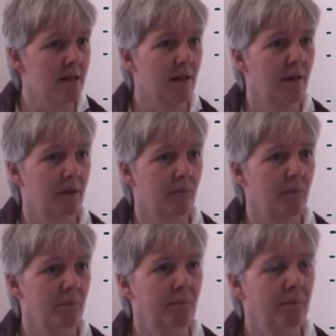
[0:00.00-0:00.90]
Of, of
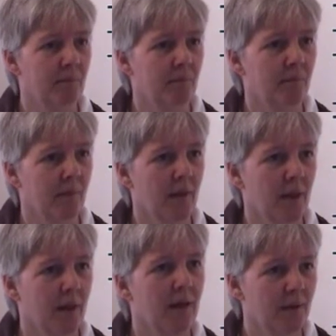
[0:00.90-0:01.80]
course.
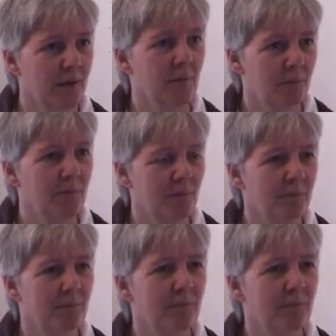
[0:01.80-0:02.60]
There's a, a lot of things